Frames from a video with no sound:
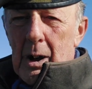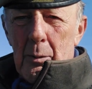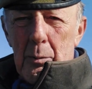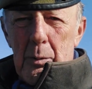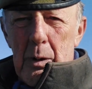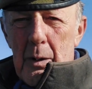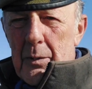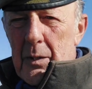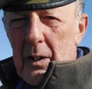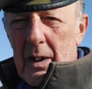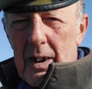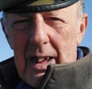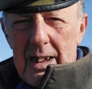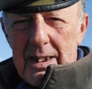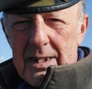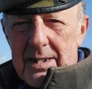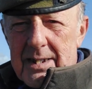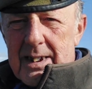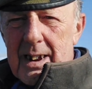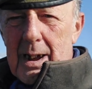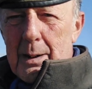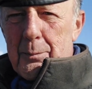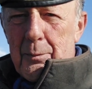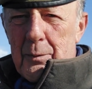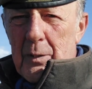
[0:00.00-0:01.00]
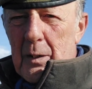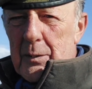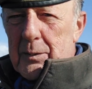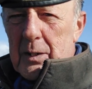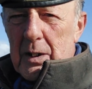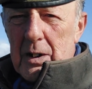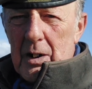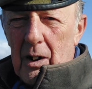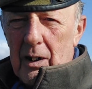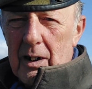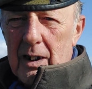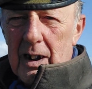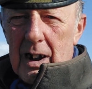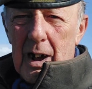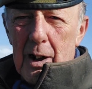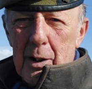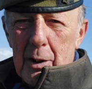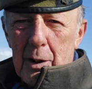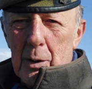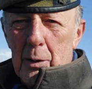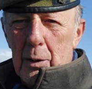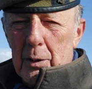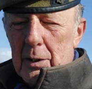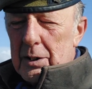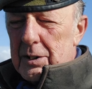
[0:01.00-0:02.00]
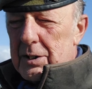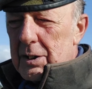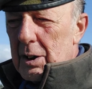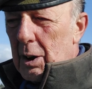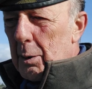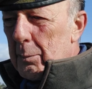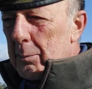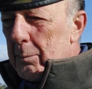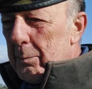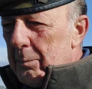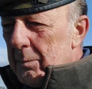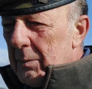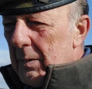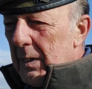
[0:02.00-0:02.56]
with the Let's Tab 59 logo on the top.